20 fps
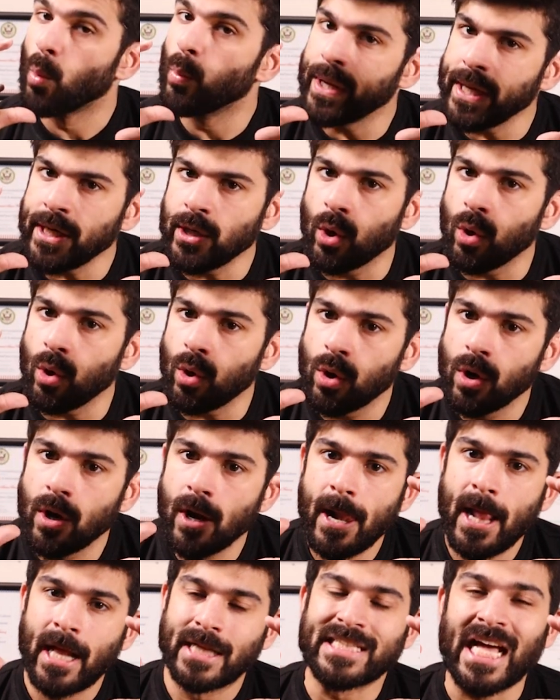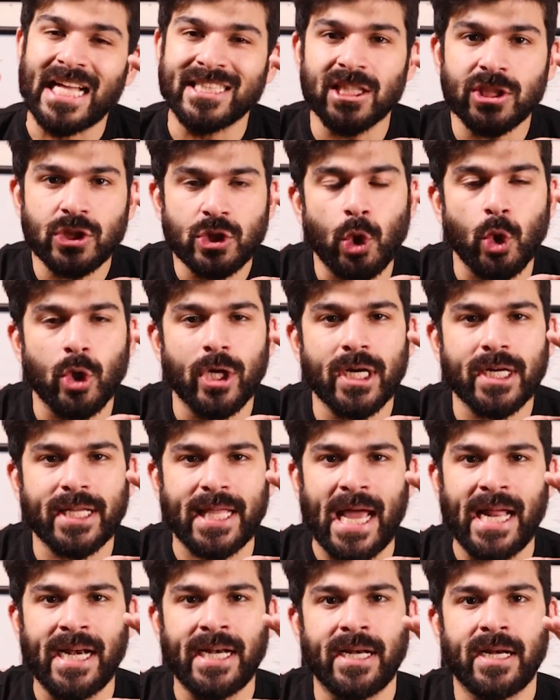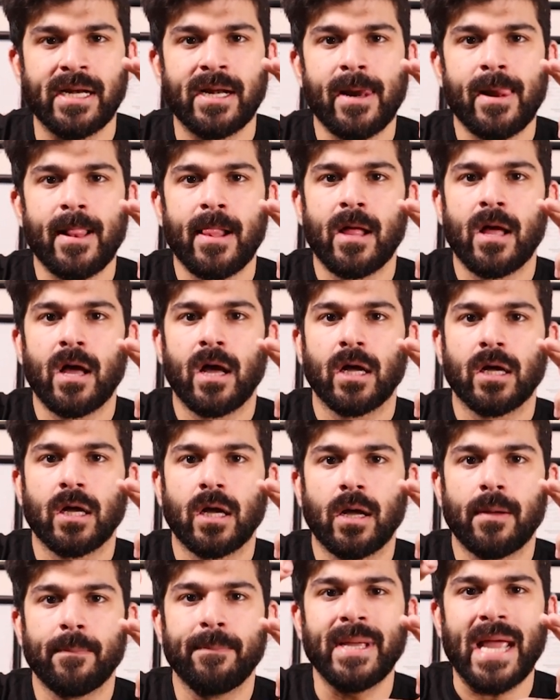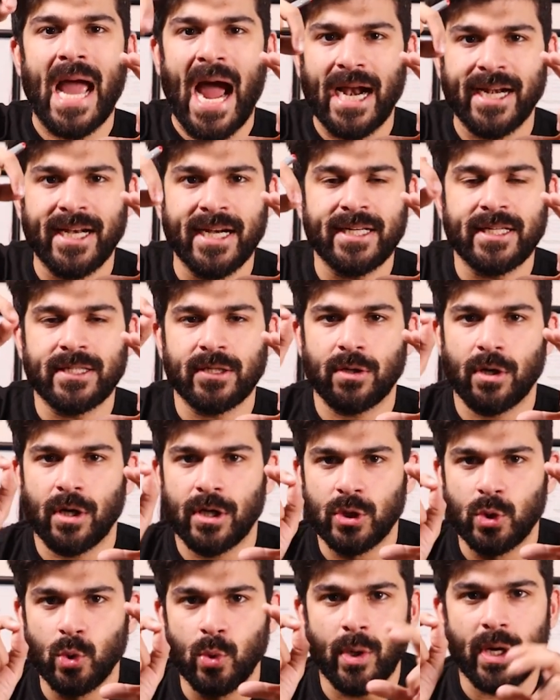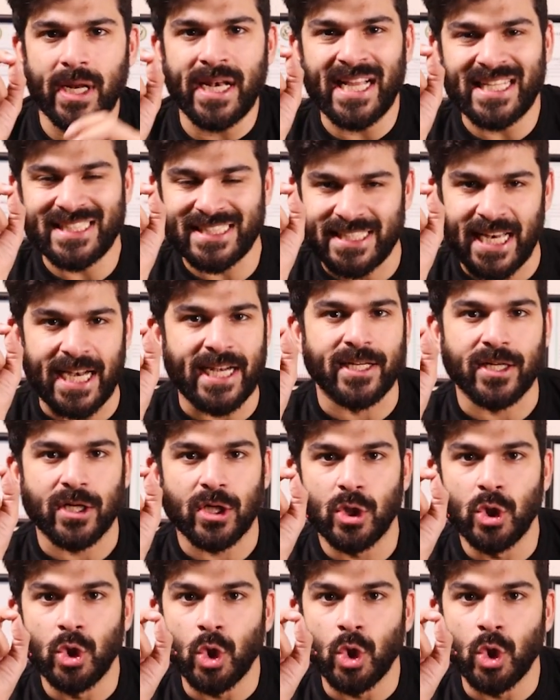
We know that the sugar can be added to an extent.